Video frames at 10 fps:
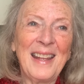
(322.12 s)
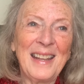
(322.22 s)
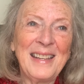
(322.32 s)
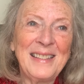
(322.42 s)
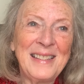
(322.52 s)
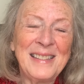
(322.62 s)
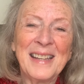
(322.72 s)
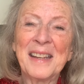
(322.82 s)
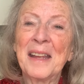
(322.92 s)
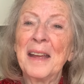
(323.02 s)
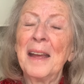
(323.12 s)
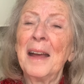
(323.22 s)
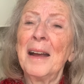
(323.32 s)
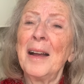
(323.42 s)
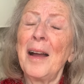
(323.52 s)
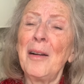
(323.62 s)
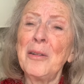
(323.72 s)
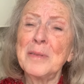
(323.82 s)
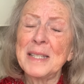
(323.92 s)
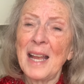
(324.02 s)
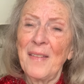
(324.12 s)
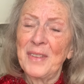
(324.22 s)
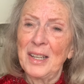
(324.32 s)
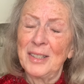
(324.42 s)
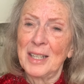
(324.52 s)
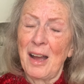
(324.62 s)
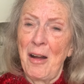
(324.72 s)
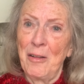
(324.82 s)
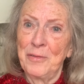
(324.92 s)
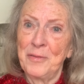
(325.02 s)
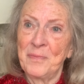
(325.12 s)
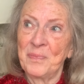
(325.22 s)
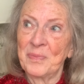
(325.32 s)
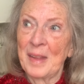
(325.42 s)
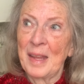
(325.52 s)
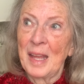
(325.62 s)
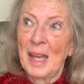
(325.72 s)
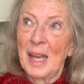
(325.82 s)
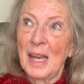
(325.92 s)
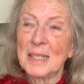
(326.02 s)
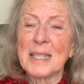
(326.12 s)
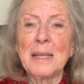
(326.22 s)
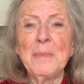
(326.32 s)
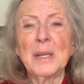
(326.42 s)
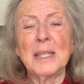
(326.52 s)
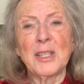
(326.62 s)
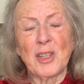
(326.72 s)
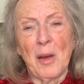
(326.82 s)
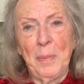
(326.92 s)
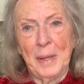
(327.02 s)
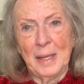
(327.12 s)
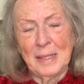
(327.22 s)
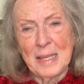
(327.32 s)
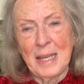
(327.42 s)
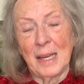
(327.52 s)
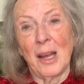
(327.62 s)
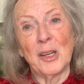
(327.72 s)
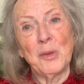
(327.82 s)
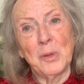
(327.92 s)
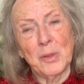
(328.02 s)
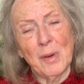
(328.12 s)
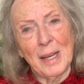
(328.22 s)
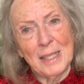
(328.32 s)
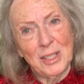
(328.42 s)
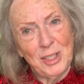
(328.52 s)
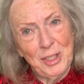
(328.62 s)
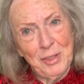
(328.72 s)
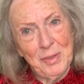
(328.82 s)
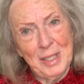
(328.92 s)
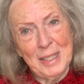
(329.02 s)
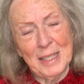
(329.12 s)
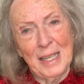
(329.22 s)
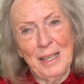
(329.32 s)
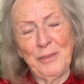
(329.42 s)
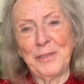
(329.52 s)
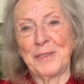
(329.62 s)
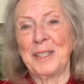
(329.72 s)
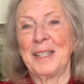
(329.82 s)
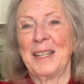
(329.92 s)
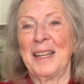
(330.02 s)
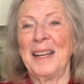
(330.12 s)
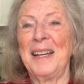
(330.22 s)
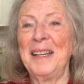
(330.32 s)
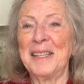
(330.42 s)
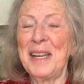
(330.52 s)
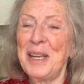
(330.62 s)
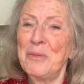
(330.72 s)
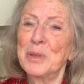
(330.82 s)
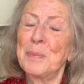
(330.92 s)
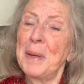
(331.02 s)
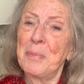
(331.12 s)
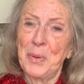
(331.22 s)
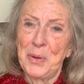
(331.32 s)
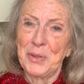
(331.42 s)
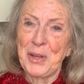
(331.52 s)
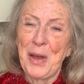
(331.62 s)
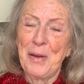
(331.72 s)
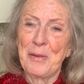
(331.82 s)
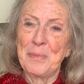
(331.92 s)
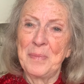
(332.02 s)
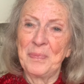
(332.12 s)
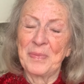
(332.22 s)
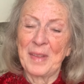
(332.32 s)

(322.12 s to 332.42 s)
he always had the look of somebody stopping and saying, "Are you all right? Do you need a lift?" And he would be brought home.